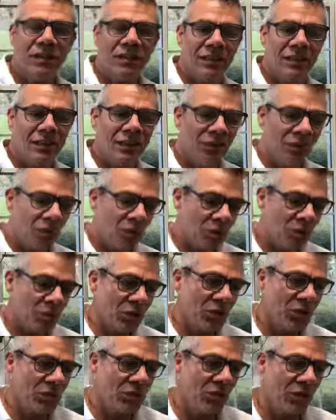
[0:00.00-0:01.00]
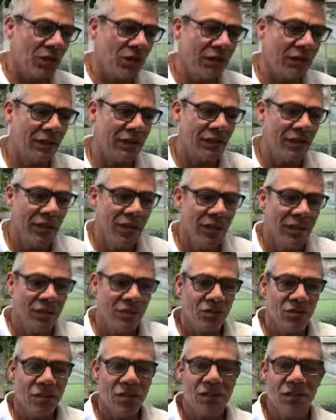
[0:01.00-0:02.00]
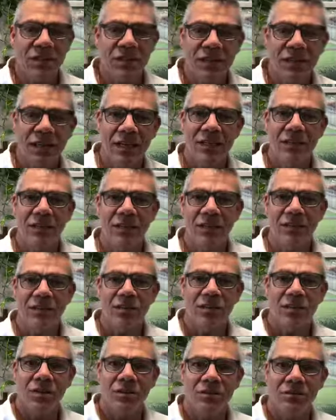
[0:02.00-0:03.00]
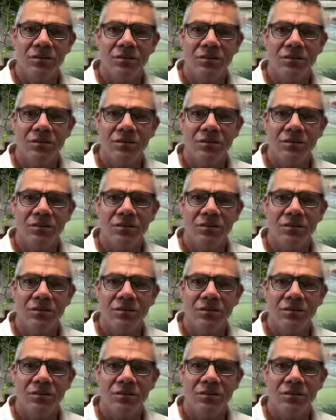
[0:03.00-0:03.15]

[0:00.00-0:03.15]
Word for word: And then Oprah saw it and started saying that, you know,